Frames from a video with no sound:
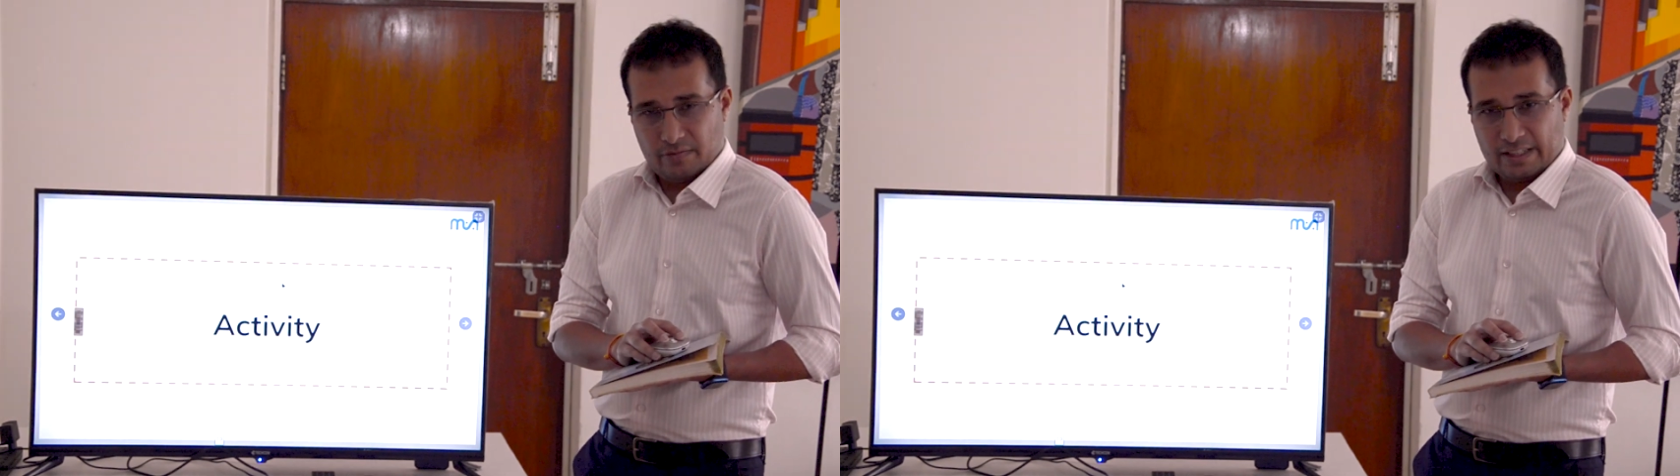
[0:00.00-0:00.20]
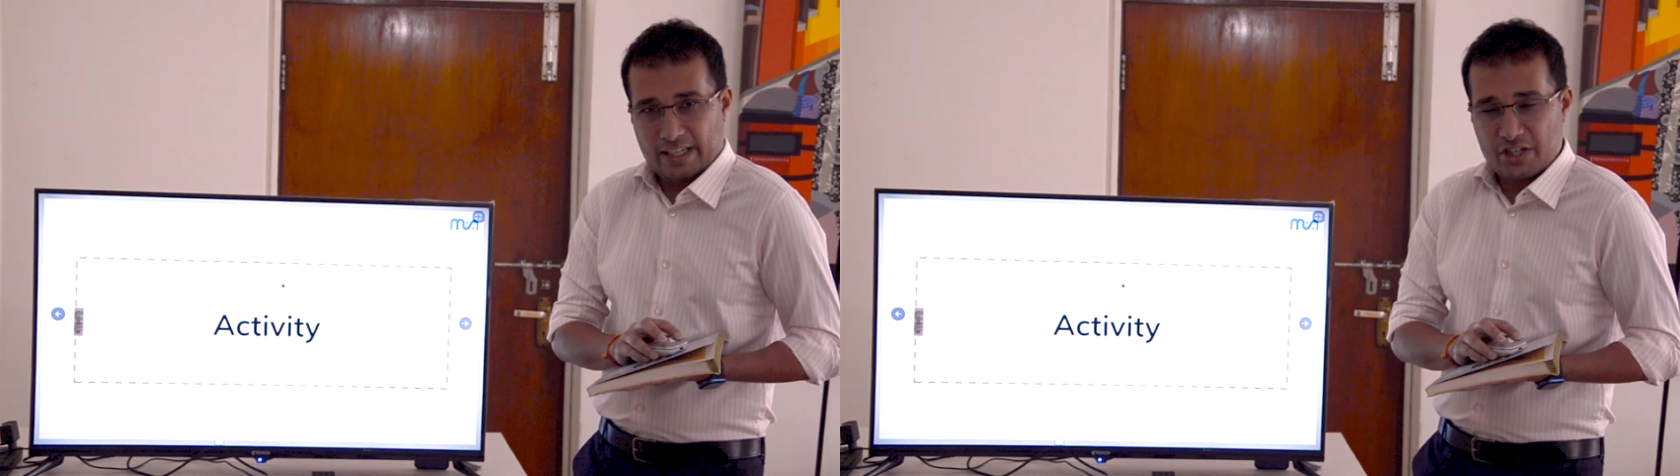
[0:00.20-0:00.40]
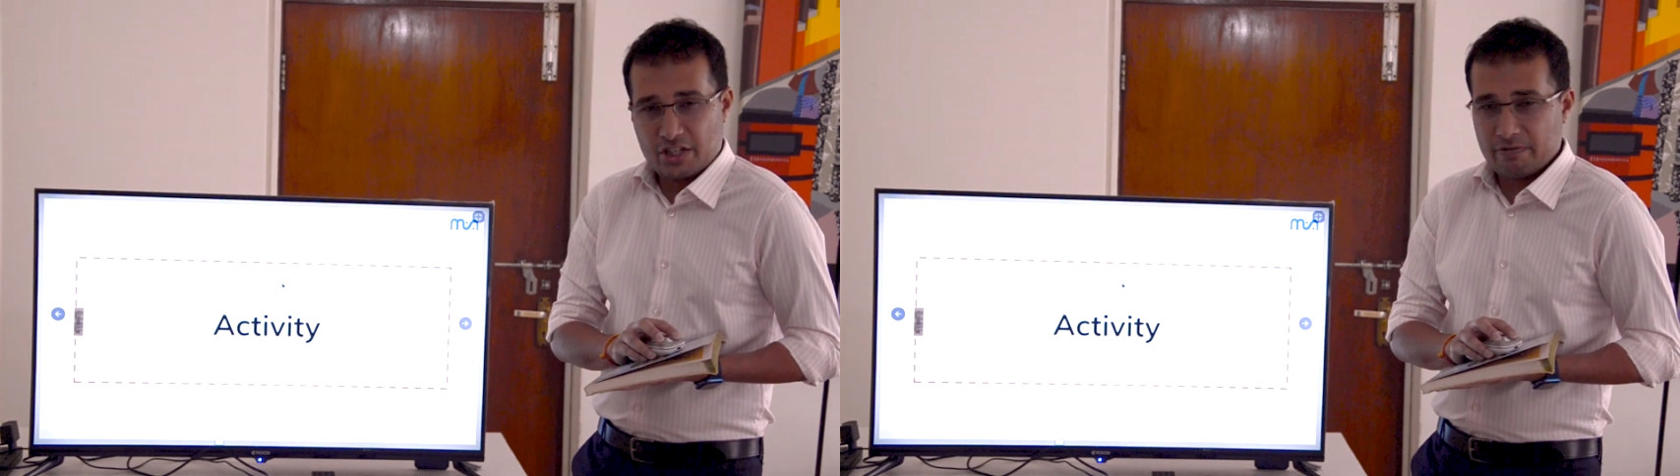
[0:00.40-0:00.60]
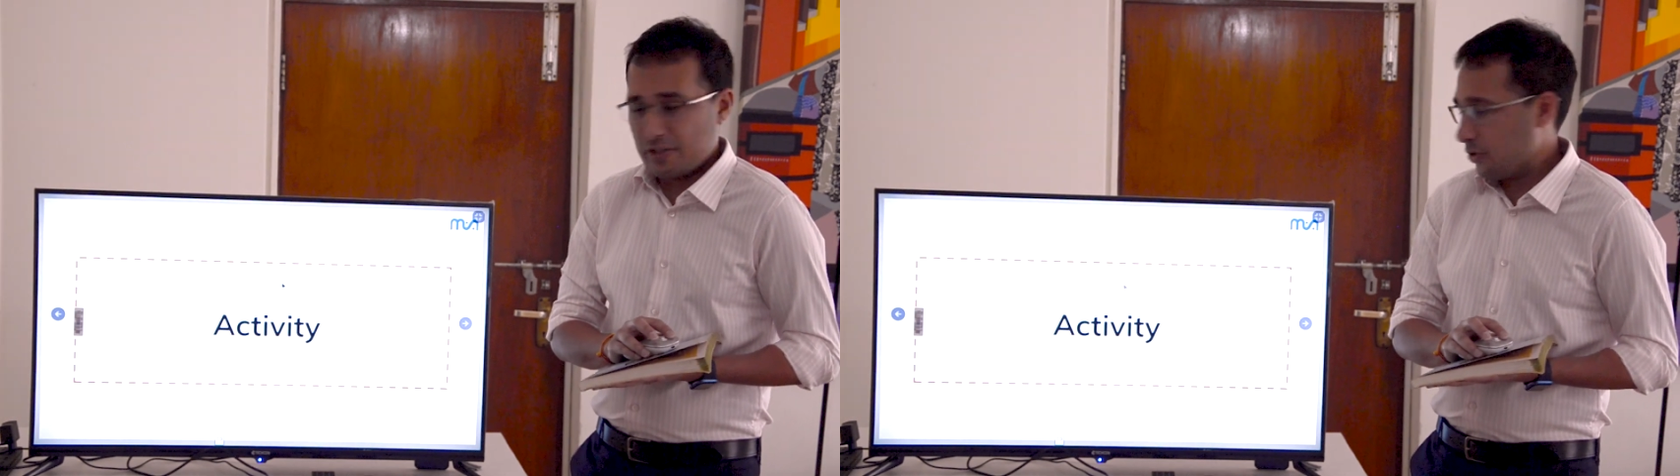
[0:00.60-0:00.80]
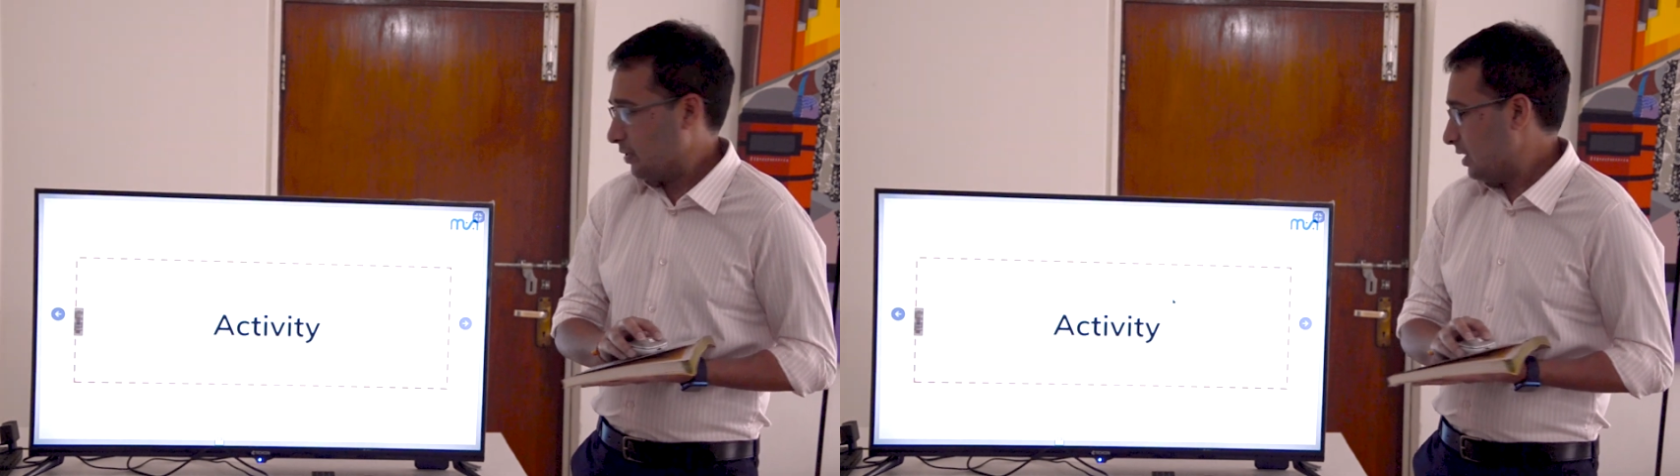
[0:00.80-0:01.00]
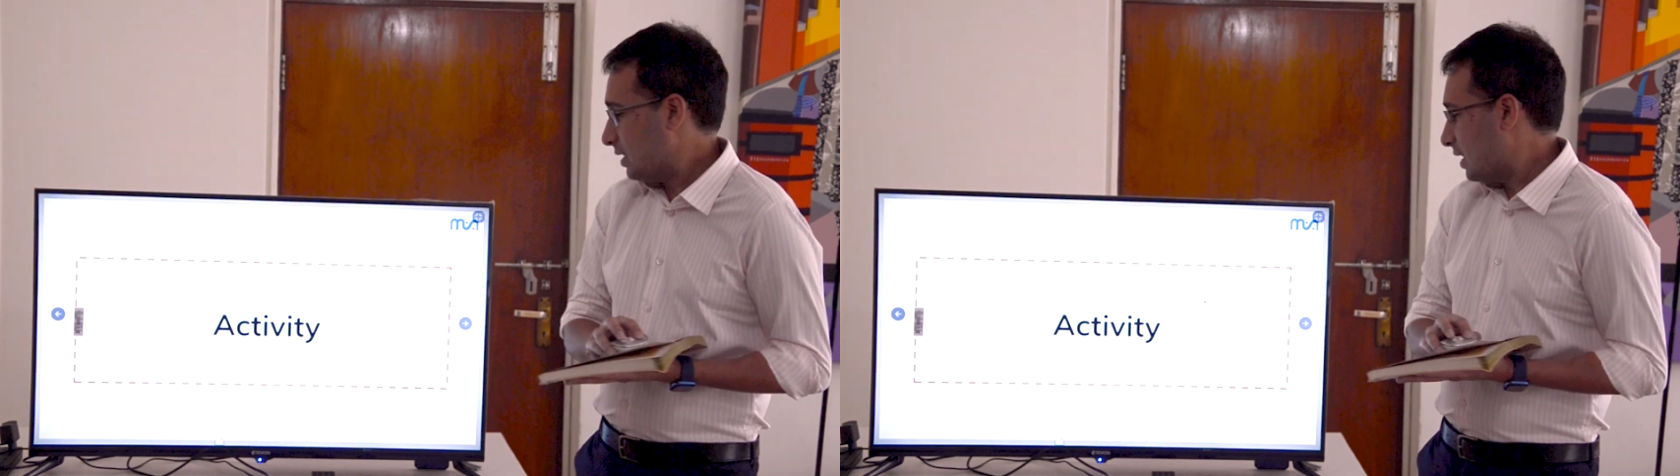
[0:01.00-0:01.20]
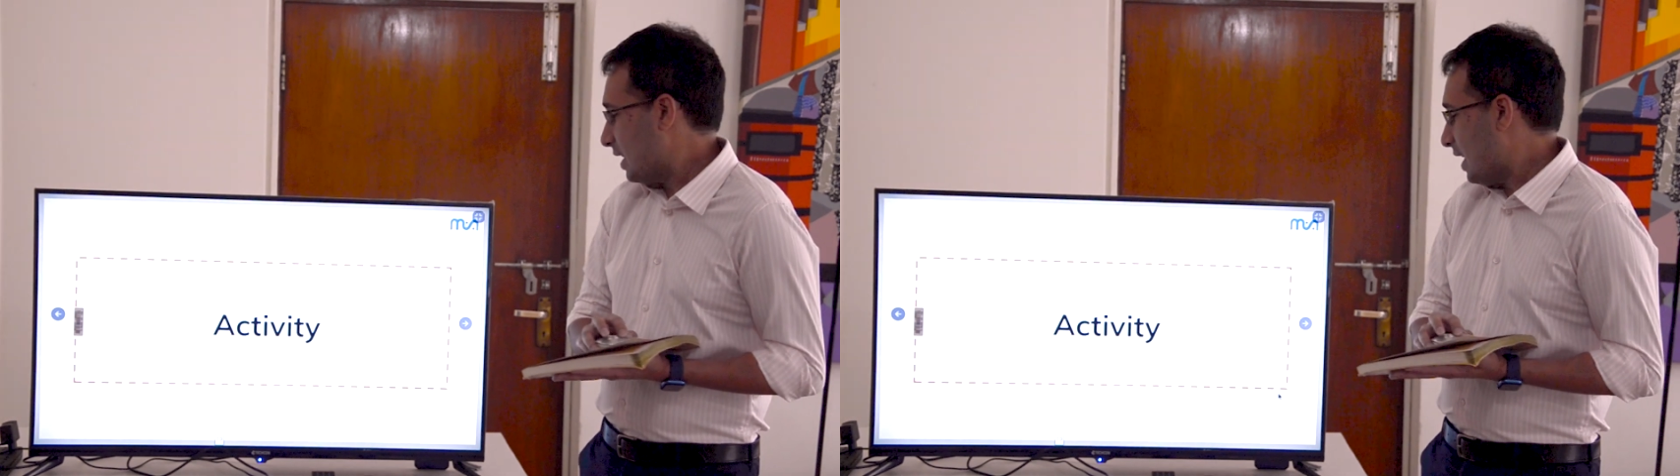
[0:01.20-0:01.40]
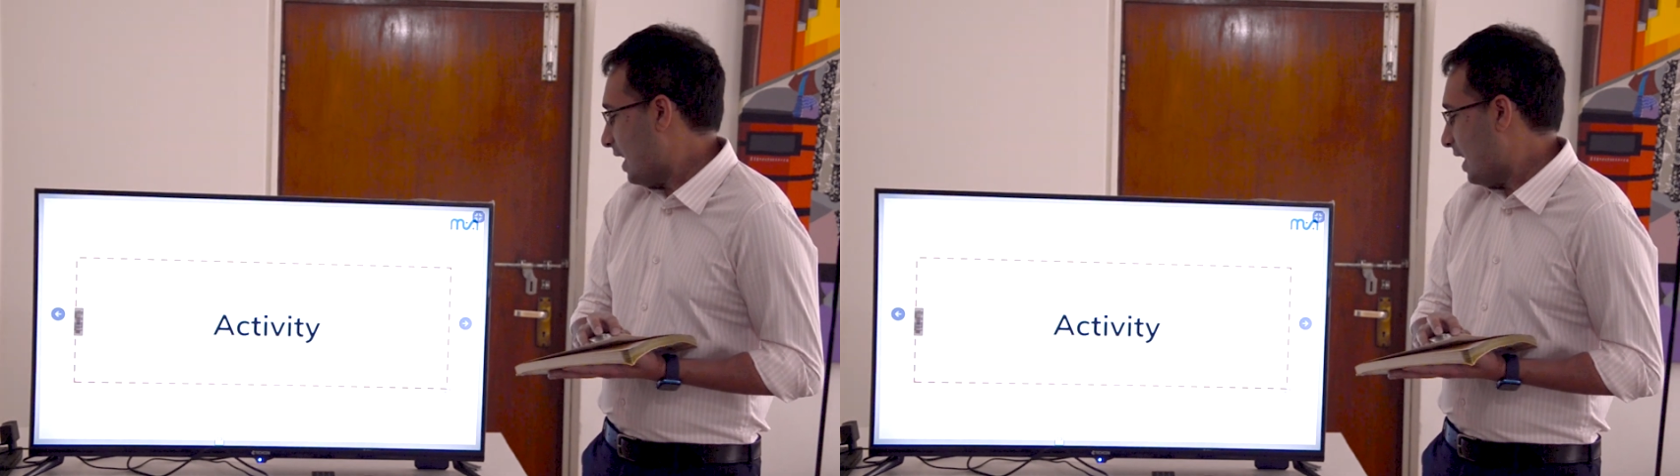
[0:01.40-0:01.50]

engaging visuals